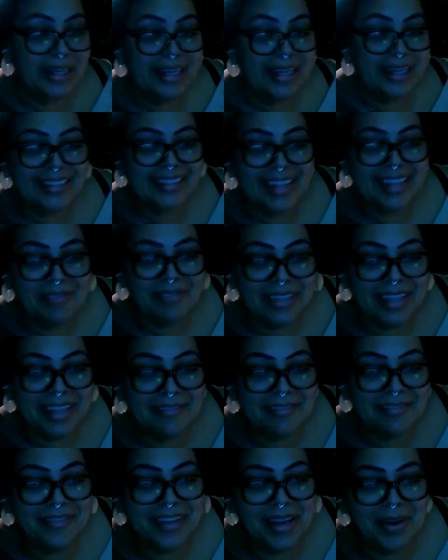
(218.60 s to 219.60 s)
Love and
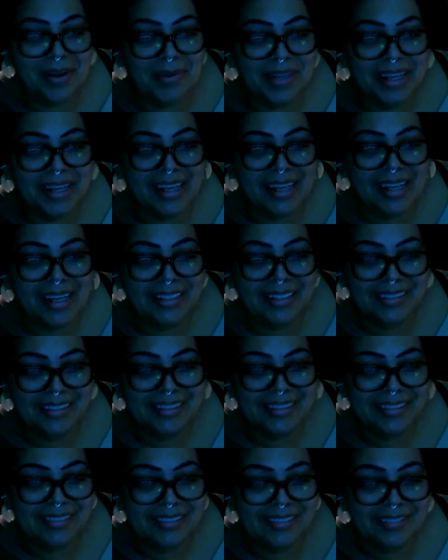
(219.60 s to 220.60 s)
light, Fiona.
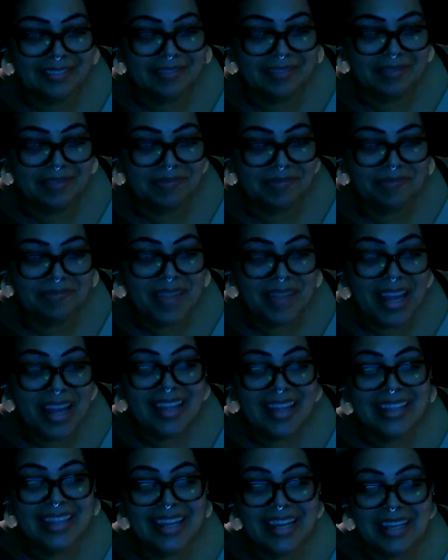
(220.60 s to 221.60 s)

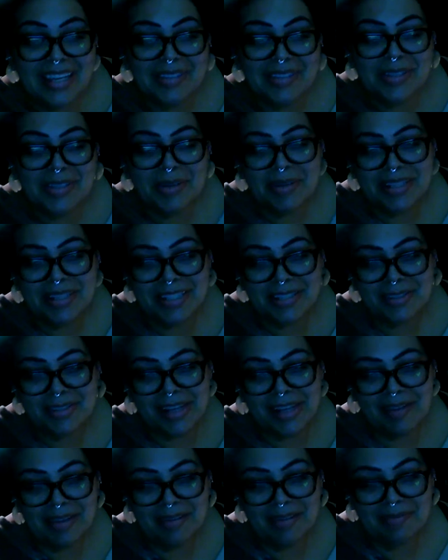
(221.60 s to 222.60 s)
Thank you so much for
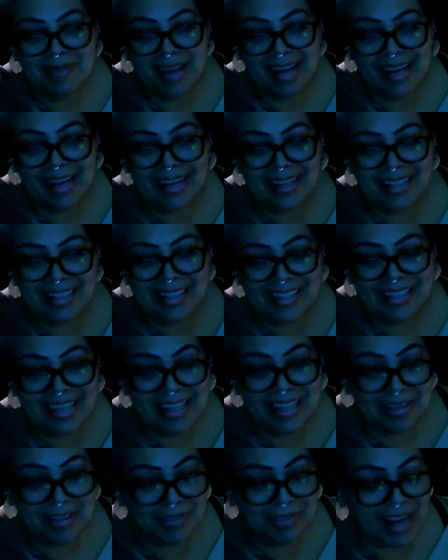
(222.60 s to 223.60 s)
coming back. Thank
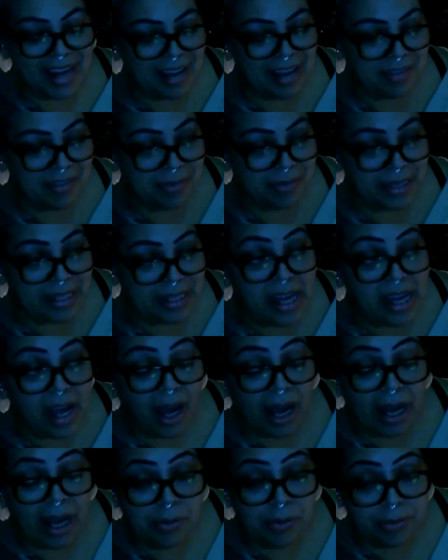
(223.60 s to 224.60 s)
you for having me.
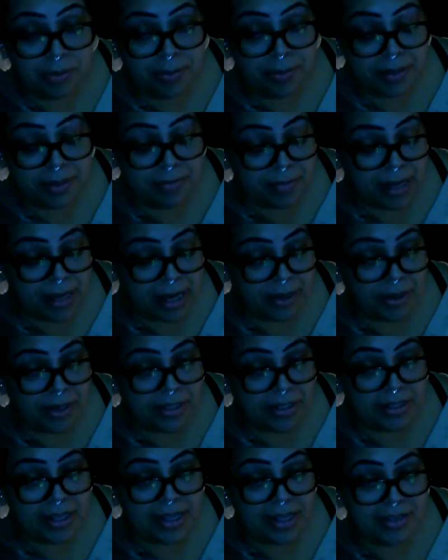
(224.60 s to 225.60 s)
I would have been back on
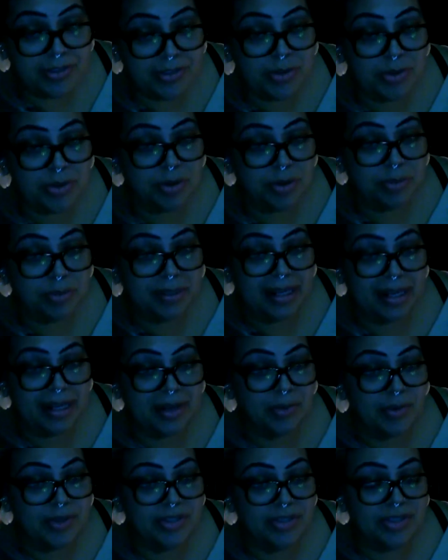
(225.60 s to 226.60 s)
a lot sooner, but I
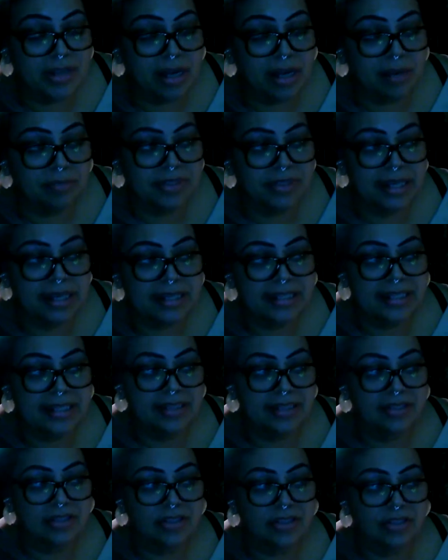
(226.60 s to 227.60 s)
was
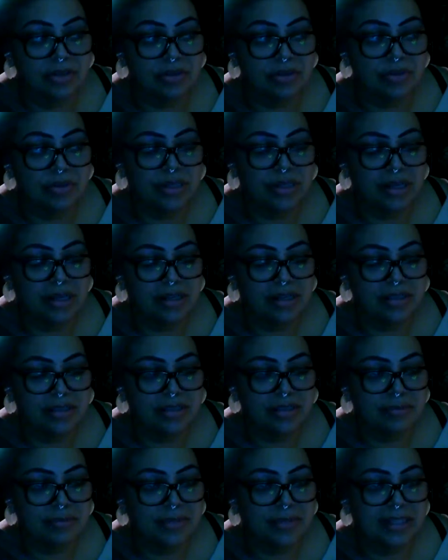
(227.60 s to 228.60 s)
tending to
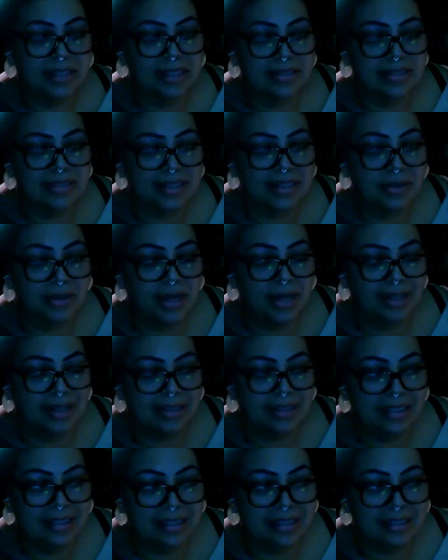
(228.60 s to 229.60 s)
some things, and I think